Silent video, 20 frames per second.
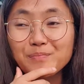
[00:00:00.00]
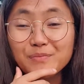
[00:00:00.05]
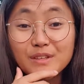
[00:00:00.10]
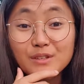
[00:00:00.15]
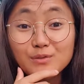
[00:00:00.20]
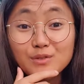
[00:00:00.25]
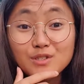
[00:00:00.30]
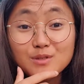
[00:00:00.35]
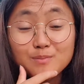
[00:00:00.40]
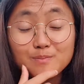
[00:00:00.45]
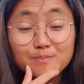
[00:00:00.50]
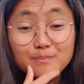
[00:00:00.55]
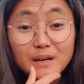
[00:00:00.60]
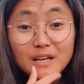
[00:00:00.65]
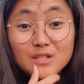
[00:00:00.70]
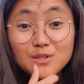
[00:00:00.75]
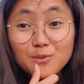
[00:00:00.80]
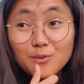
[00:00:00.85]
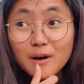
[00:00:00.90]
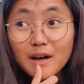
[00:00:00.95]
It was,
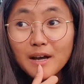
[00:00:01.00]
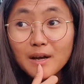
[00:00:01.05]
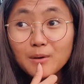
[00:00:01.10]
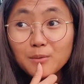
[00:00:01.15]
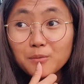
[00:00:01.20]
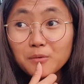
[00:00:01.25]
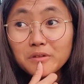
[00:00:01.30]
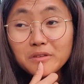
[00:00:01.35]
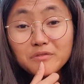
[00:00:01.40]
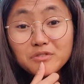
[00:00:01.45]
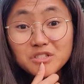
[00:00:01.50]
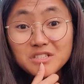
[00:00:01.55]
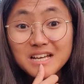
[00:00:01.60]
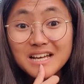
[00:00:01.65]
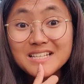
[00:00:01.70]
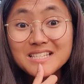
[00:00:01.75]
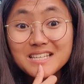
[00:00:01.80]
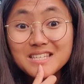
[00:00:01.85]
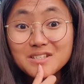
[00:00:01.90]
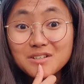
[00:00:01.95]
by the way, one of the
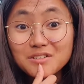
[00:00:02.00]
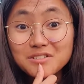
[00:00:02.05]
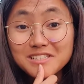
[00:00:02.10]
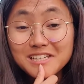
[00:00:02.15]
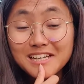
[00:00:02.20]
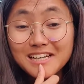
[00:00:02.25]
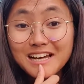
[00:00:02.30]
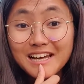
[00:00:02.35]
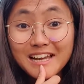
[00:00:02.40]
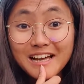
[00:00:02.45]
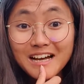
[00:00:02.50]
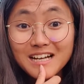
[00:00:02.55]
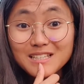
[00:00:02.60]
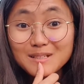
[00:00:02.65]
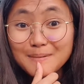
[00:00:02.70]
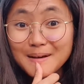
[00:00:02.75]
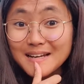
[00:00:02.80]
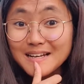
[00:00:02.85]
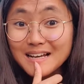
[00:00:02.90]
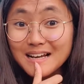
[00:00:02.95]
nicest cocktails I had
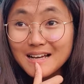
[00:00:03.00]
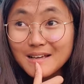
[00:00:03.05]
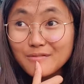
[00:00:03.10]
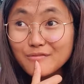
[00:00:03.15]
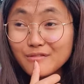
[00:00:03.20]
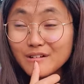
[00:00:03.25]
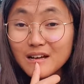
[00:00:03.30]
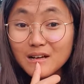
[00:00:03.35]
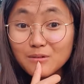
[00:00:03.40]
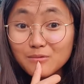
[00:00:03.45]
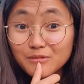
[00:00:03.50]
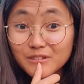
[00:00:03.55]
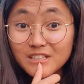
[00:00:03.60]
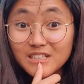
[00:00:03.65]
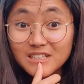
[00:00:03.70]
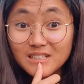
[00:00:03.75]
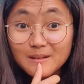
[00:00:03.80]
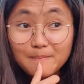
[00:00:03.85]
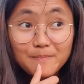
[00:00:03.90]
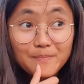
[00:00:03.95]
in my life. Like
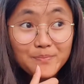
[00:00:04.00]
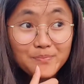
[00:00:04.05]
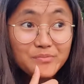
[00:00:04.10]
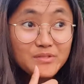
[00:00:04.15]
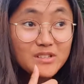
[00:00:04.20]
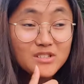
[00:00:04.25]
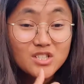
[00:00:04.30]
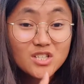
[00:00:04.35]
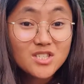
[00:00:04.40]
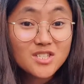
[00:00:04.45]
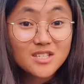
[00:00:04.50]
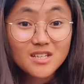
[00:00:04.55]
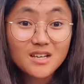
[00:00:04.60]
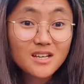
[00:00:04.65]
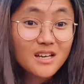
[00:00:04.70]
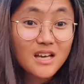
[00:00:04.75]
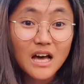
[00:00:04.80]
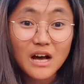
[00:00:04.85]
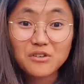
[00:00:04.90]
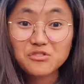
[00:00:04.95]
really, just
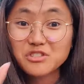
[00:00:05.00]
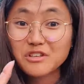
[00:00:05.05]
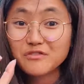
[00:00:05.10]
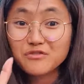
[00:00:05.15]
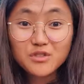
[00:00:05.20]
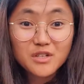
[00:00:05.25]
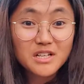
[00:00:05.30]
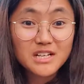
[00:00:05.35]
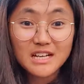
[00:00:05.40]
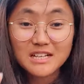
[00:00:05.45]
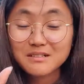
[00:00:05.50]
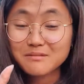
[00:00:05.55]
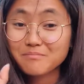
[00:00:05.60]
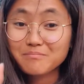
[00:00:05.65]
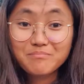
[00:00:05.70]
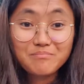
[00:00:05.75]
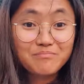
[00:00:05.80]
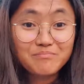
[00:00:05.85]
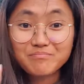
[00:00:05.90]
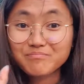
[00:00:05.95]
I could have drank like
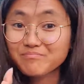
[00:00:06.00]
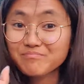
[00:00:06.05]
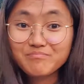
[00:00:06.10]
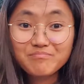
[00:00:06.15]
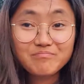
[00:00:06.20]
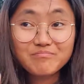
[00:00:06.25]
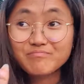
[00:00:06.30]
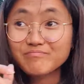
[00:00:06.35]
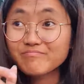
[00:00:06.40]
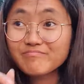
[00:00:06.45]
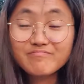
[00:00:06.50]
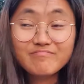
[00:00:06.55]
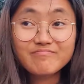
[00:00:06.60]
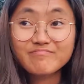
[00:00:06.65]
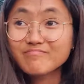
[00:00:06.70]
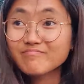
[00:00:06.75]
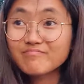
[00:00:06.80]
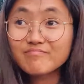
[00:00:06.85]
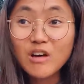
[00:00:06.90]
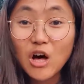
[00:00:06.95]

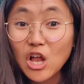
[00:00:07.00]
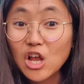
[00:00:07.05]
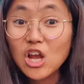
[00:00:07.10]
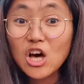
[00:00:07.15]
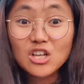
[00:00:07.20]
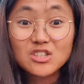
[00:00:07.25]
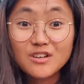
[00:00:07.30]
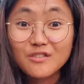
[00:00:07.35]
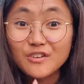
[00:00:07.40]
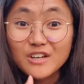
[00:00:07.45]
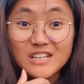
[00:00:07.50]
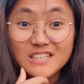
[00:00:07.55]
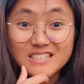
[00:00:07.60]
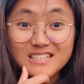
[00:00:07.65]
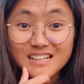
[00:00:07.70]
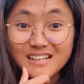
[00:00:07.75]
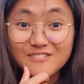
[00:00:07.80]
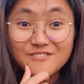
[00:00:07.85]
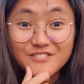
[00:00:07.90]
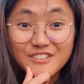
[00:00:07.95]
a lot of it,
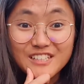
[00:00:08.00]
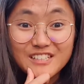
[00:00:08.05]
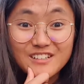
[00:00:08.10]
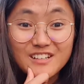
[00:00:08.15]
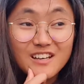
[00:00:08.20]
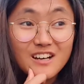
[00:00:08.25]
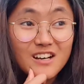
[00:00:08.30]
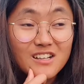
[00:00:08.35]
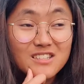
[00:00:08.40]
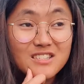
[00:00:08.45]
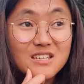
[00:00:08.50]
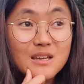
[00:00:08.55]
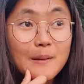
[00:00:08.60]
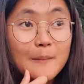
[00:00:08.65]
like really a lot.